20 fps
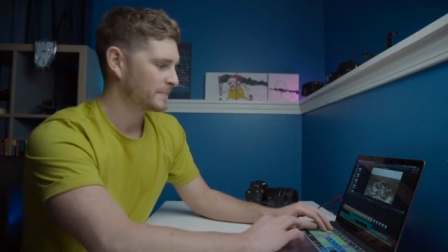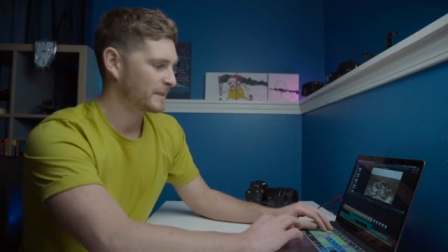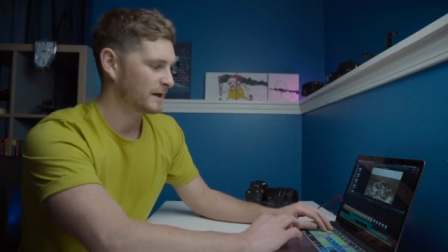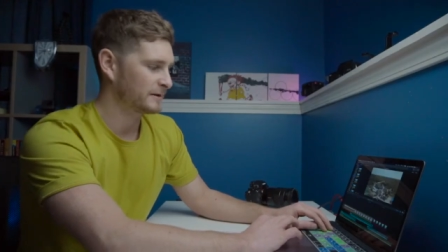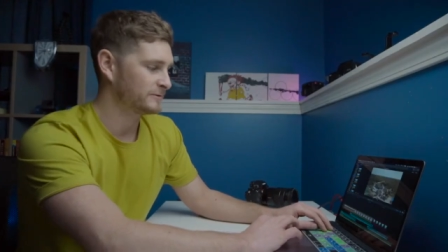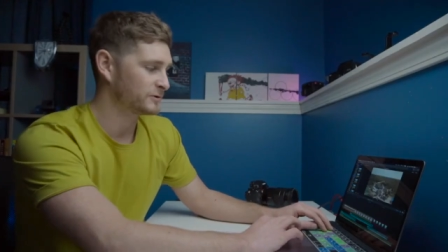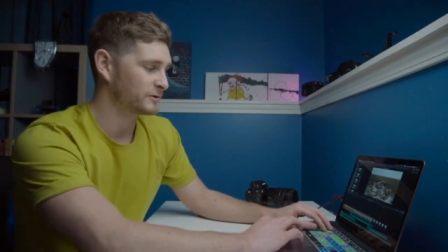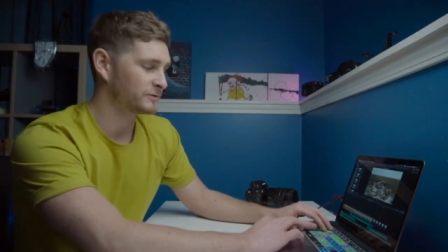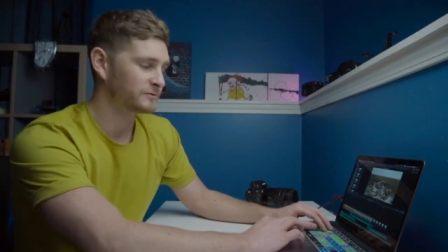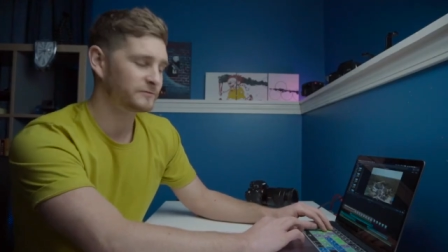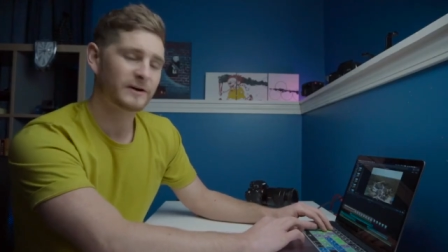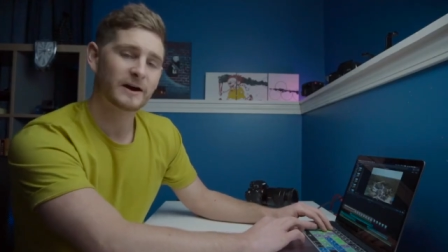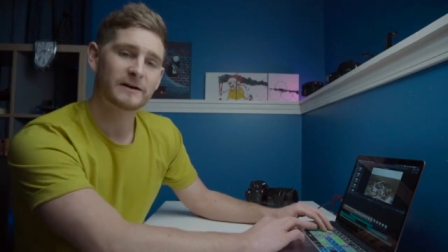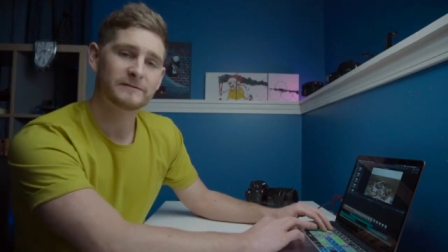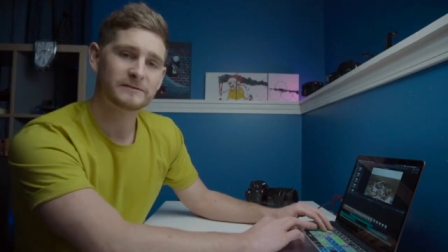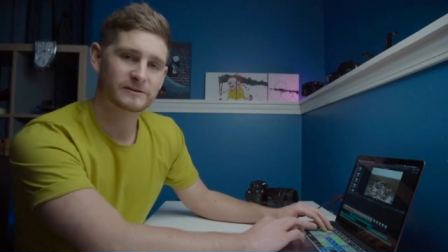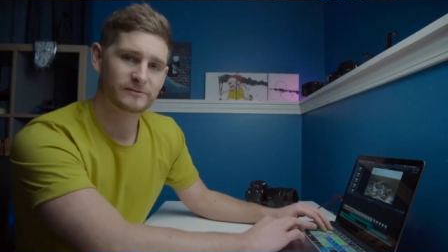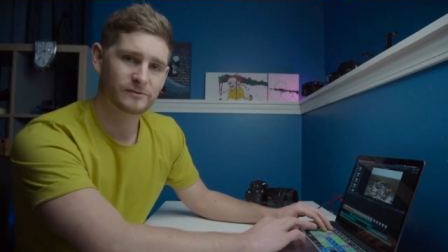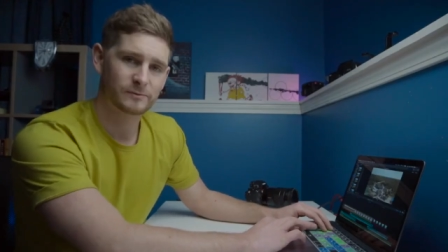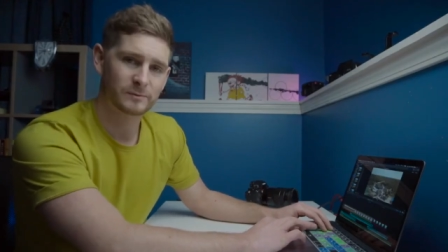Now you've got 5
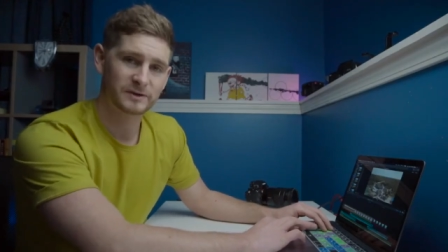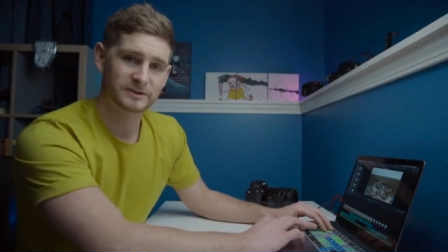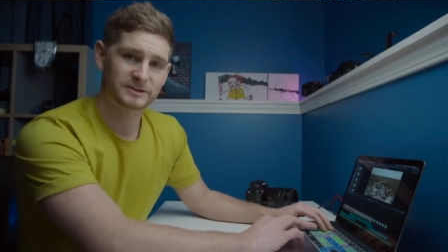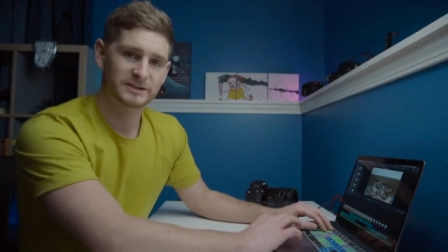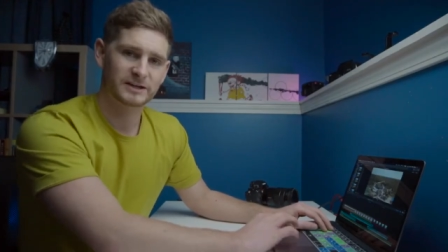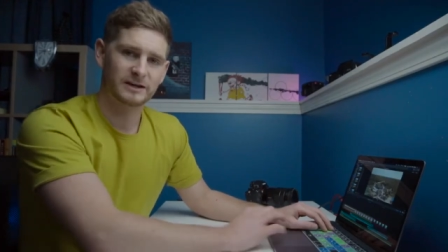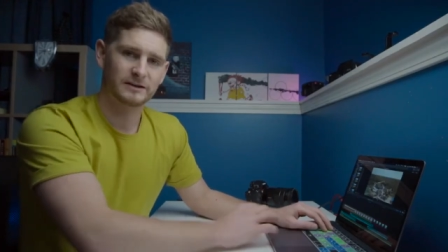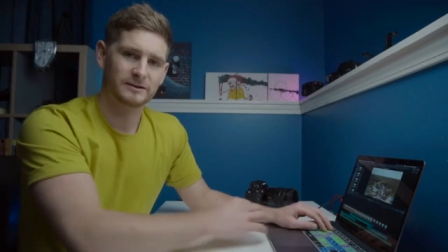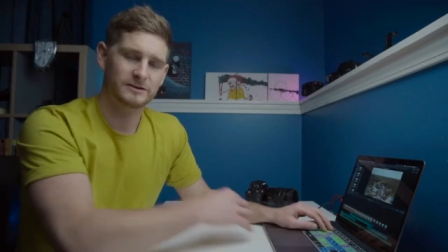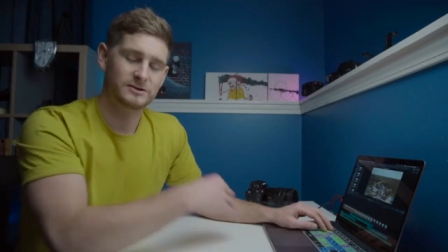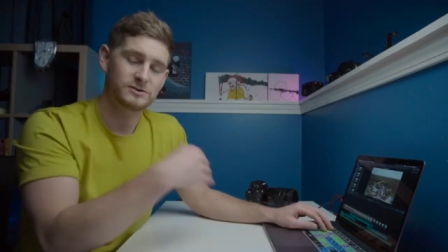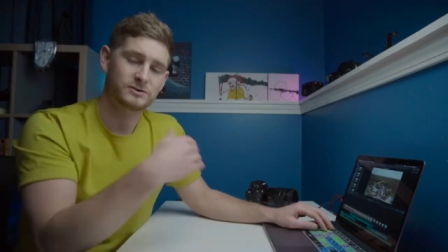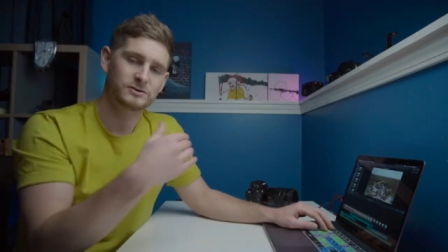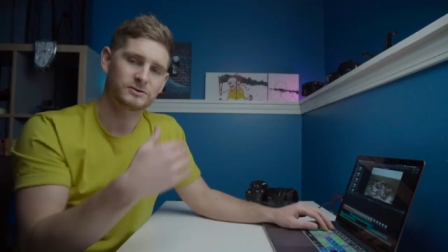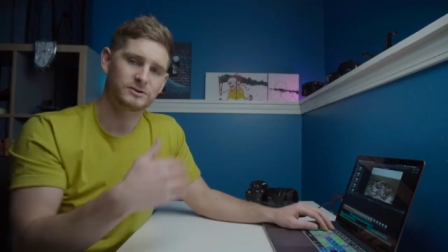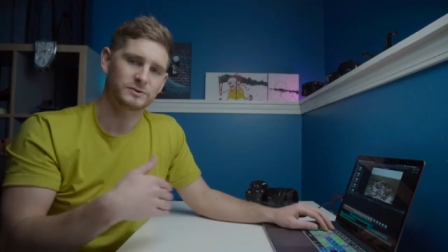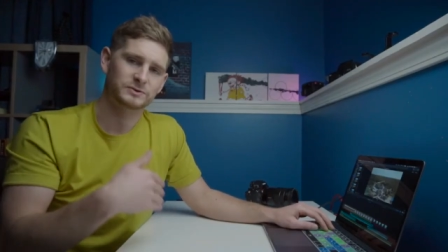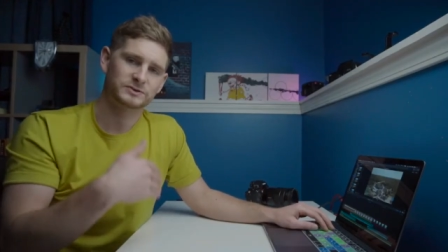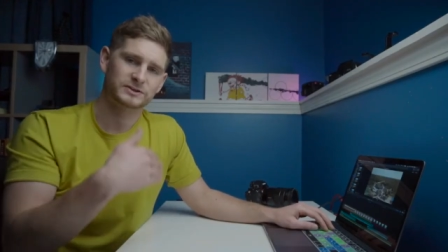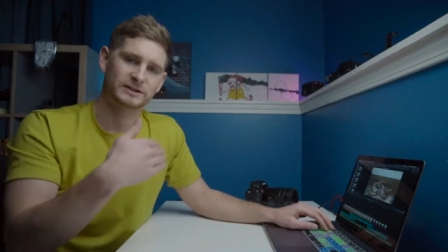different ones here that you can
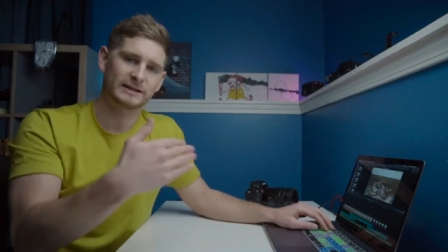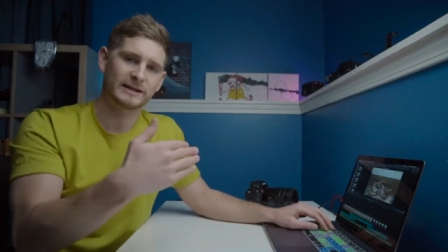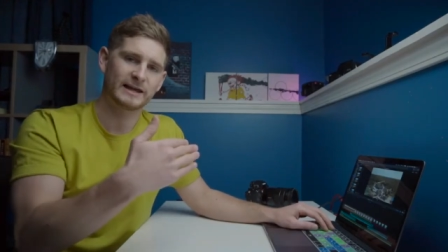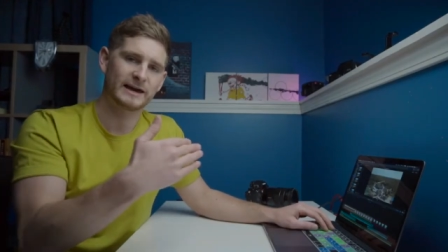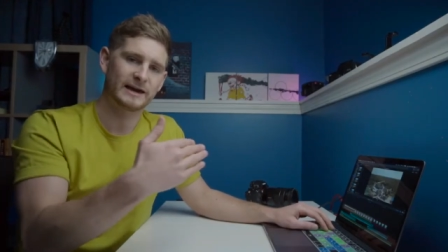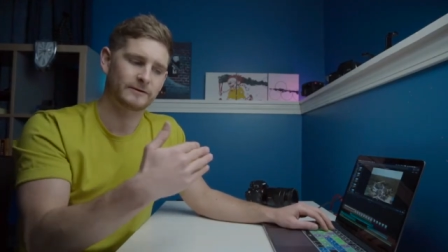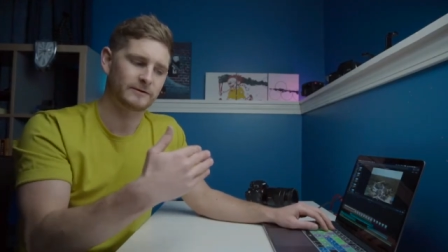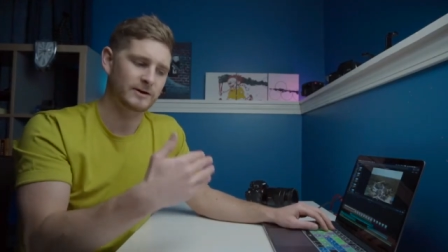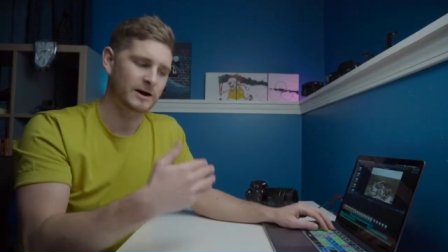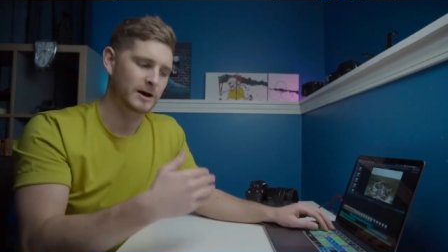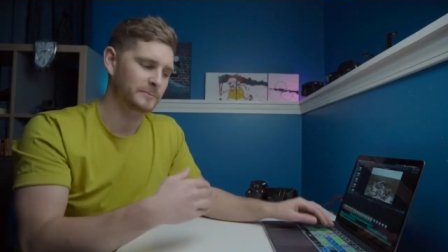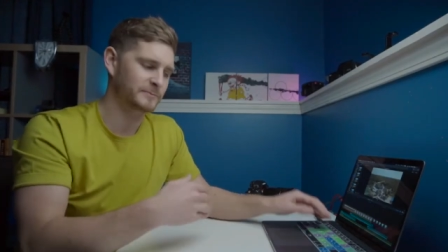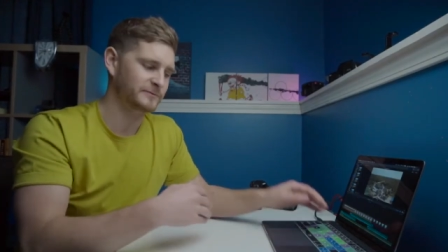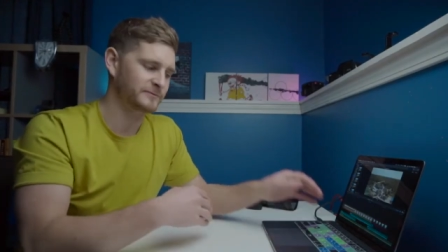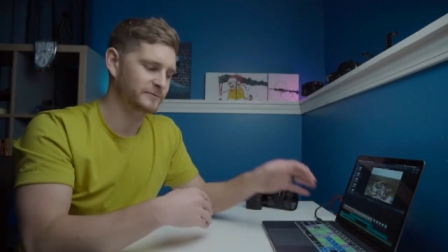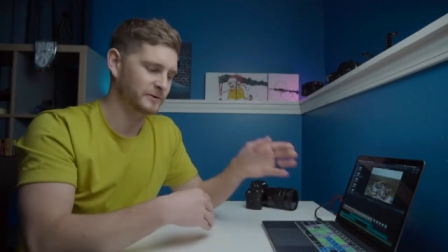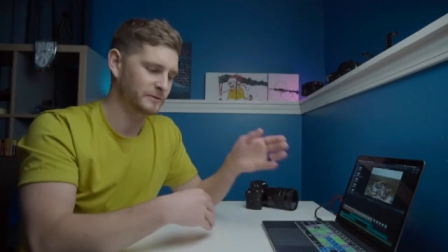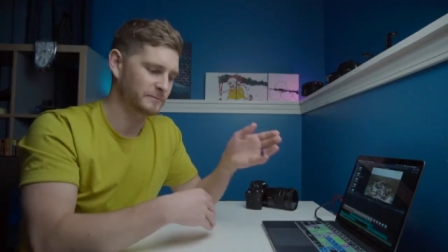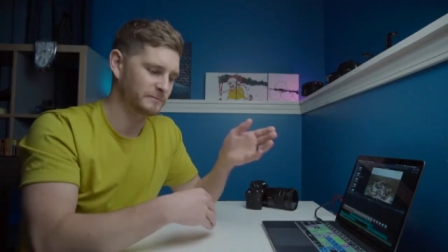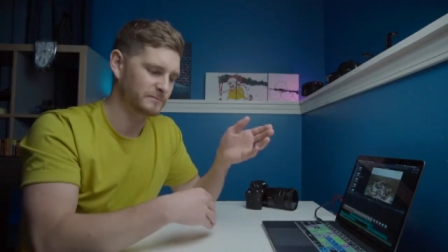use to layer up
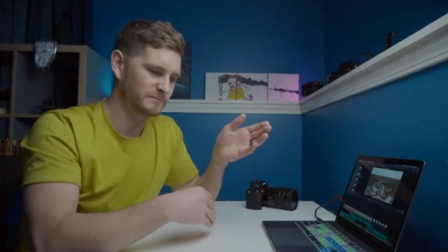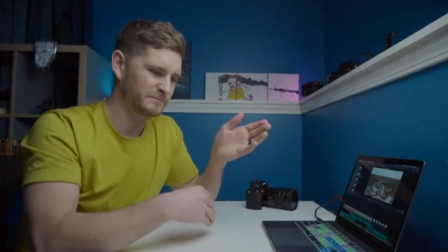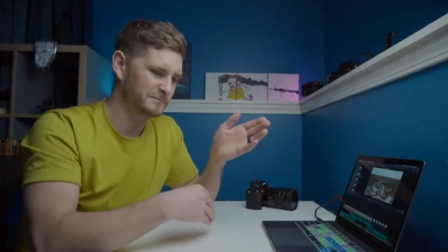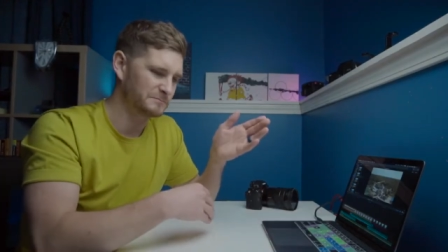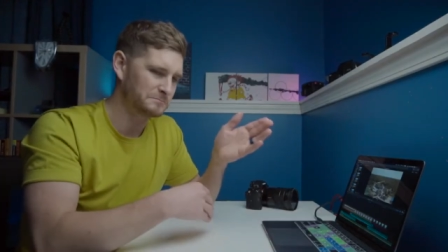from